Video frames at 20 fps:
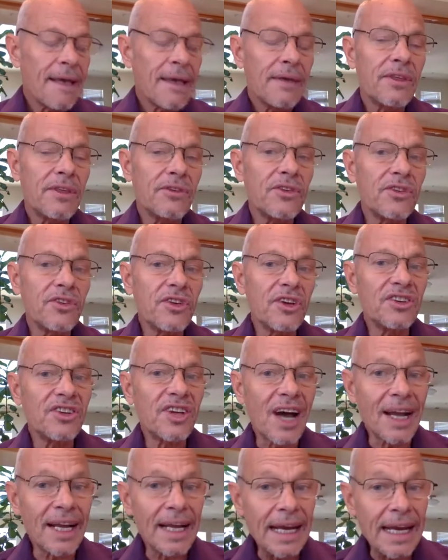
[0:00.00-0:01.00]
this is a
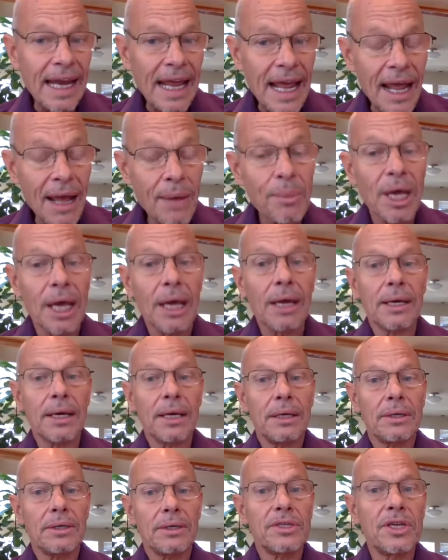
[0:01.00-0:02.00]
dynamic
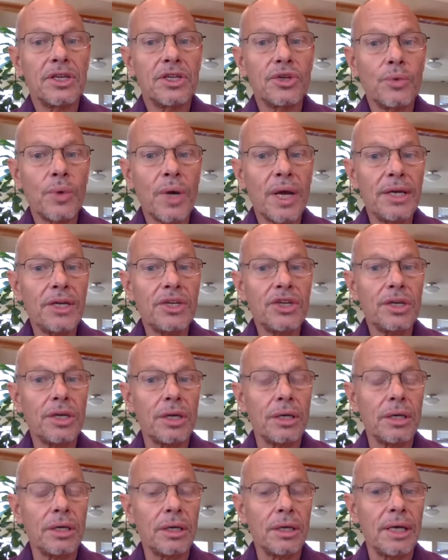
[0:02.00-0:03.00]

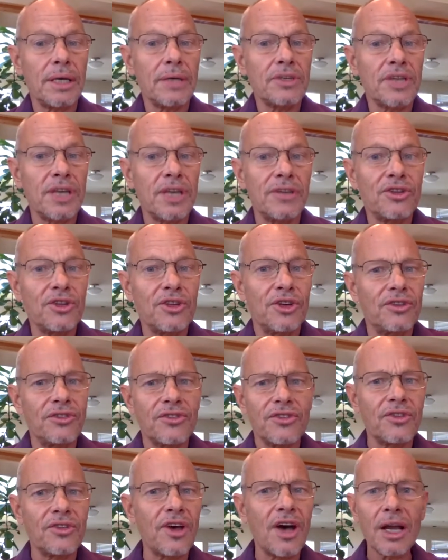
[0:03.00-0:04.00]
situation. It's it,
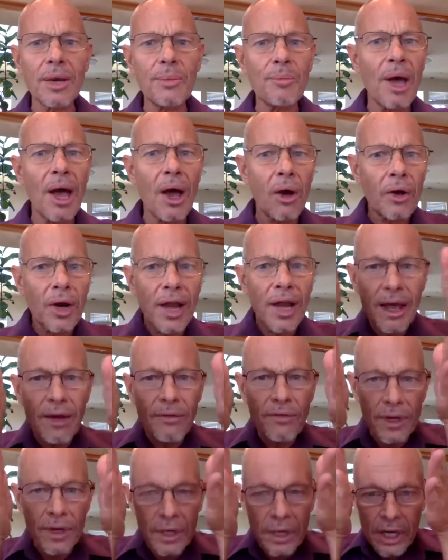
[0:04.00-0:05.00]
it's not about
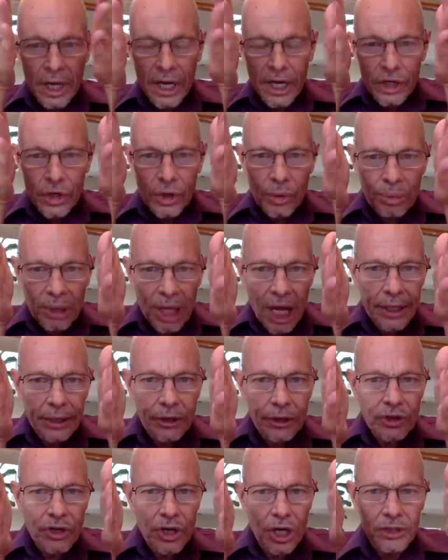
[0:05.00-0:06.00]
having your
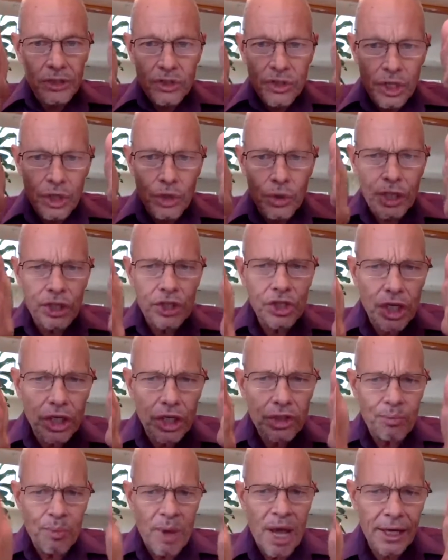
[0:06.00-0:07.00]
blinders on so you can
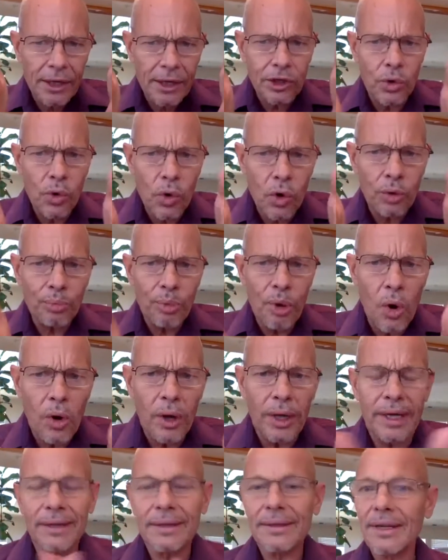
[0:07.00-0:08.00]
just make your
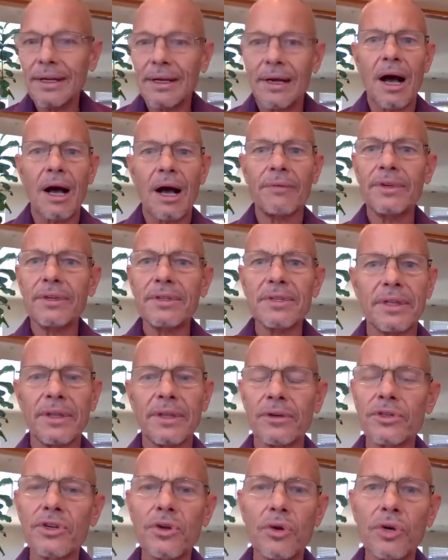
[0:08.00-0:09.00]
point. Obviously,
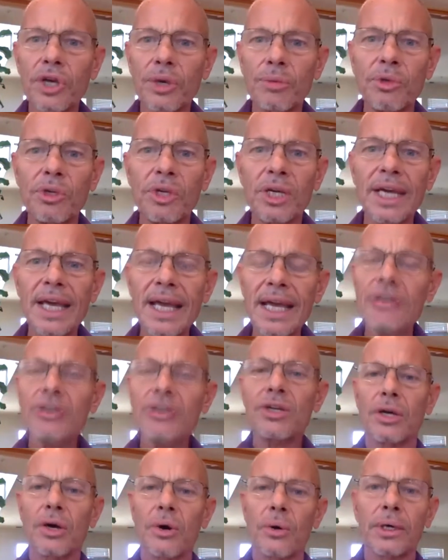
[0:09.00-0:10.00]
there's no
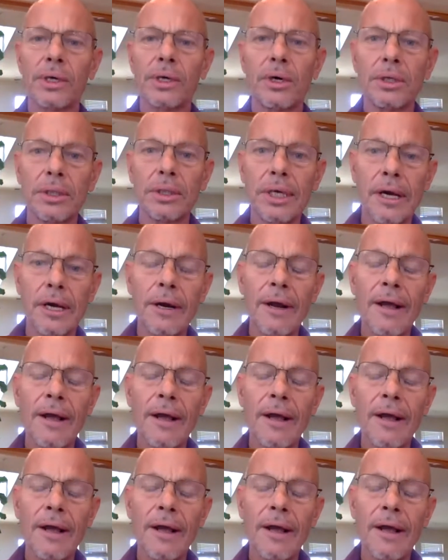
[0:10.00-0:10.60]
communication going on there,